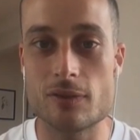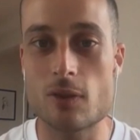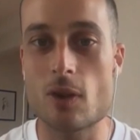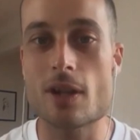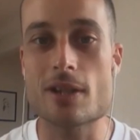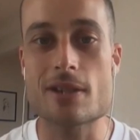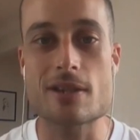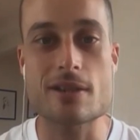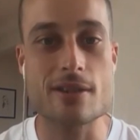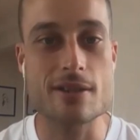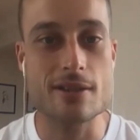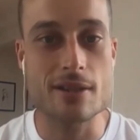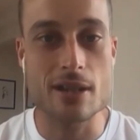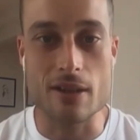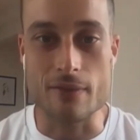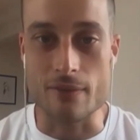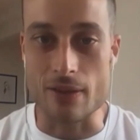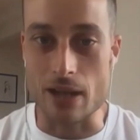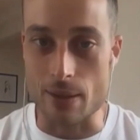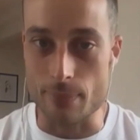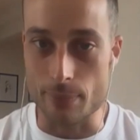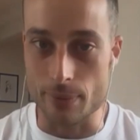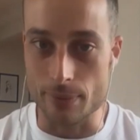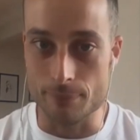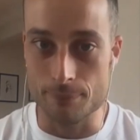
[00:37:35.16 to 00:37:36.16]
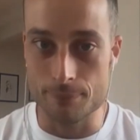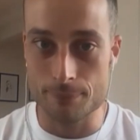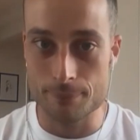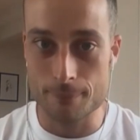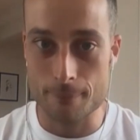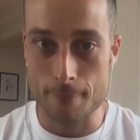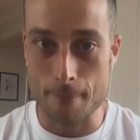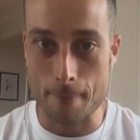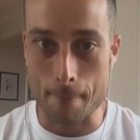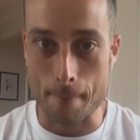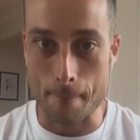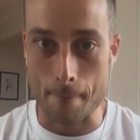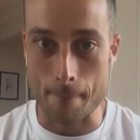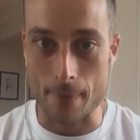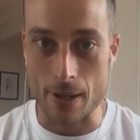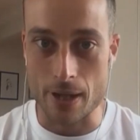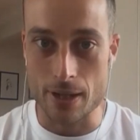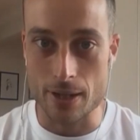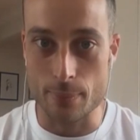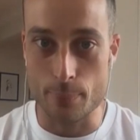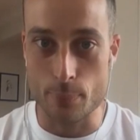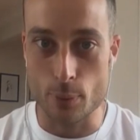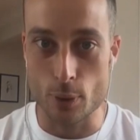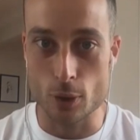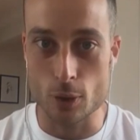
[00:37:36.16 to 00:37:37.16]
fights and stuff happen.
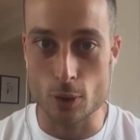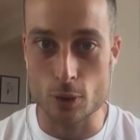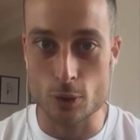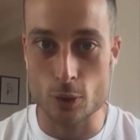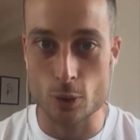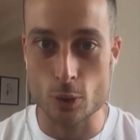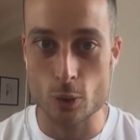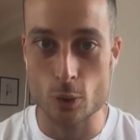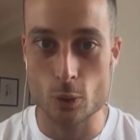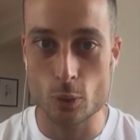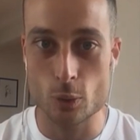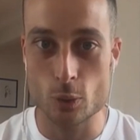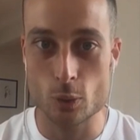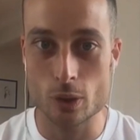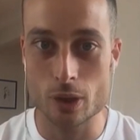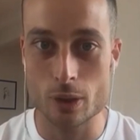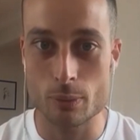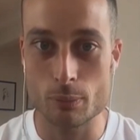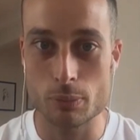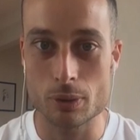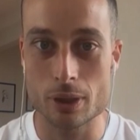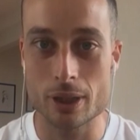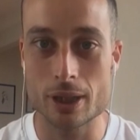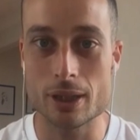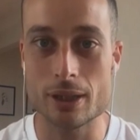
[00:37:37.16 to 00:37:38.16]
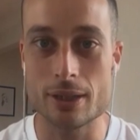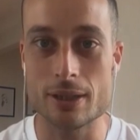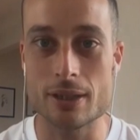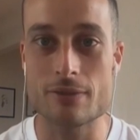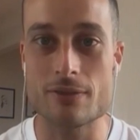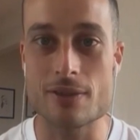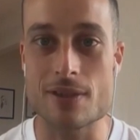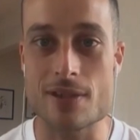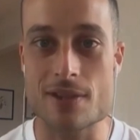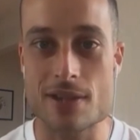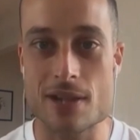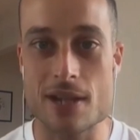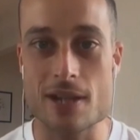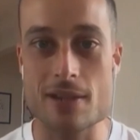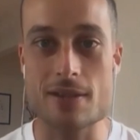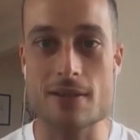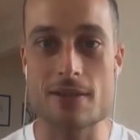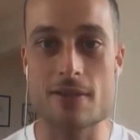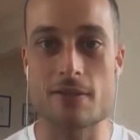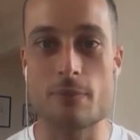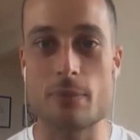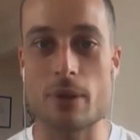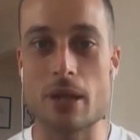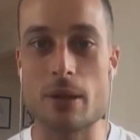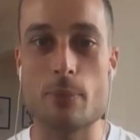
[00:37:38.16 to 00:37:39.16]
You're putting two completely different
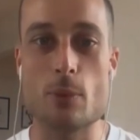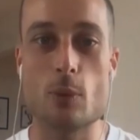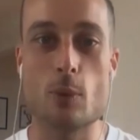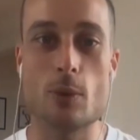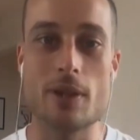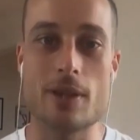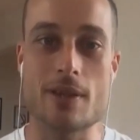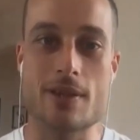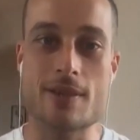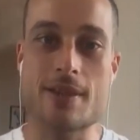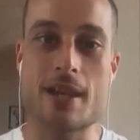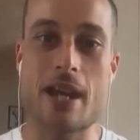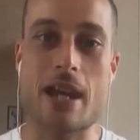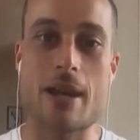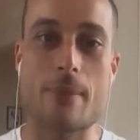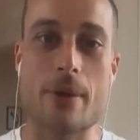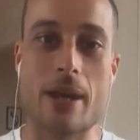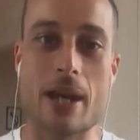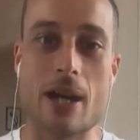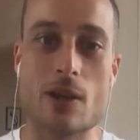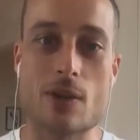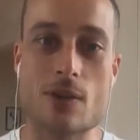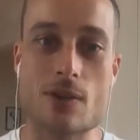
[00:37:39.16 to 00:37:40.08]
sexes of people in the same